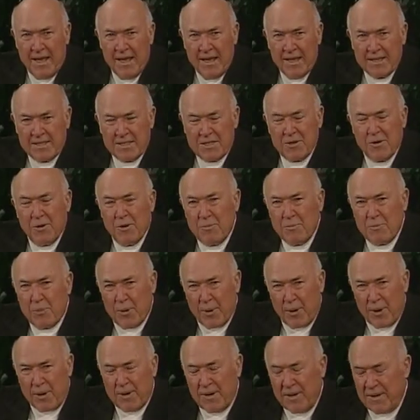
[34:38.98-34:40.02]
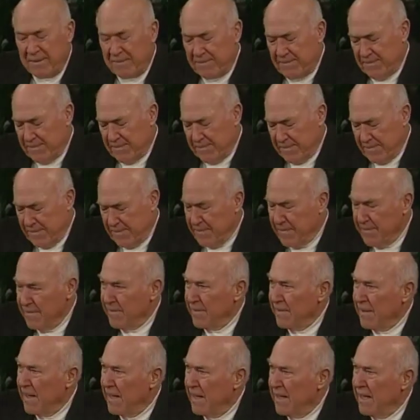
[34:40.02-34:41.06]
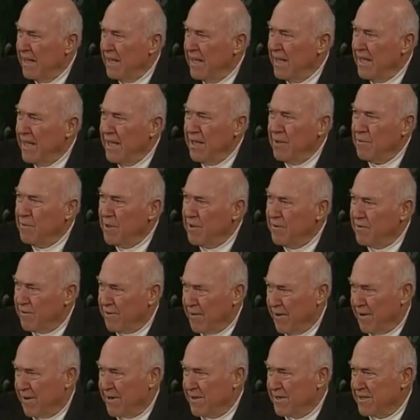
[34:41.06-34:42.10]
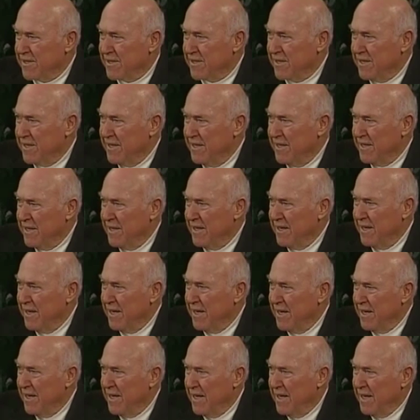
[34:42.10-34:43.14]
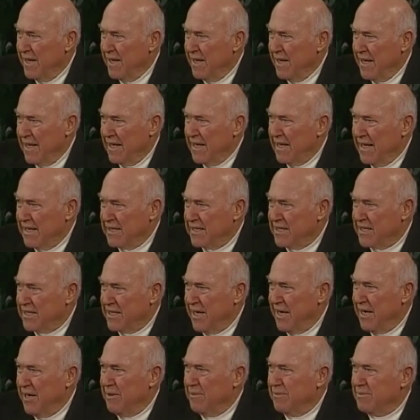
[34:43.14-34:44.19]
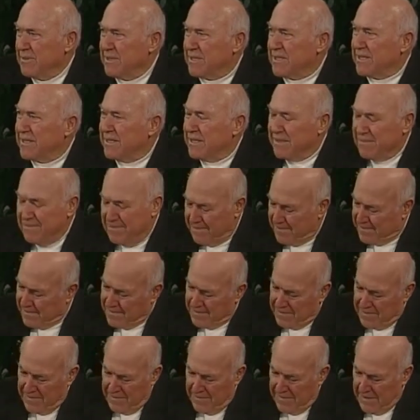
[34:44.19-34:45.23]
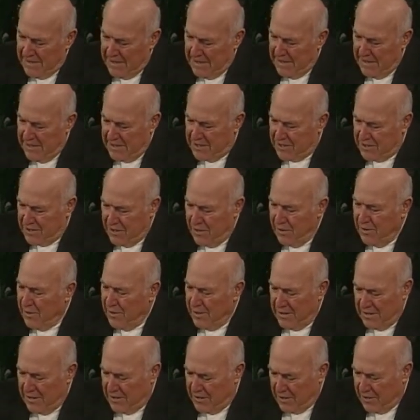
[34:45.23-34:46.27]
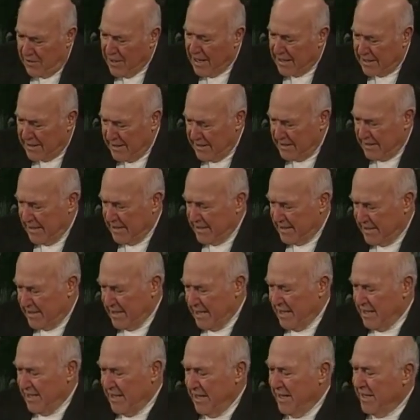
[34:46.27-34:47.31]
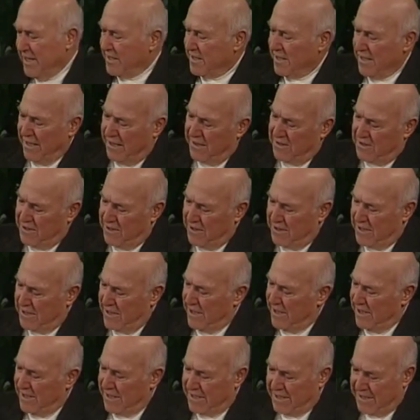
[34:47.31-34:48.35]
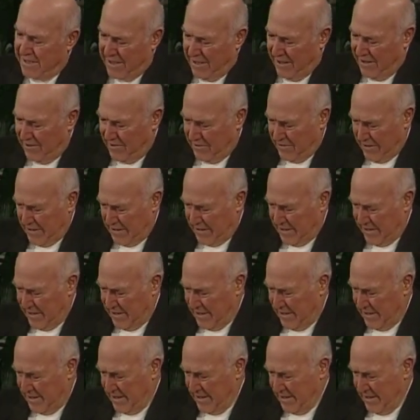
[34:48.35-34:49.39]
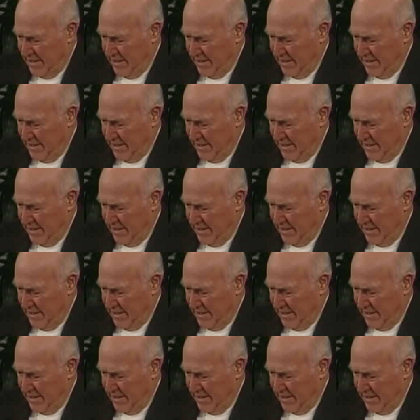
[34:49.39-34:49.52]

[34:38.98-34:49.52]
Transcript: So important. He be first. As James is so direct, as I said, ye adulterers and adulteresses.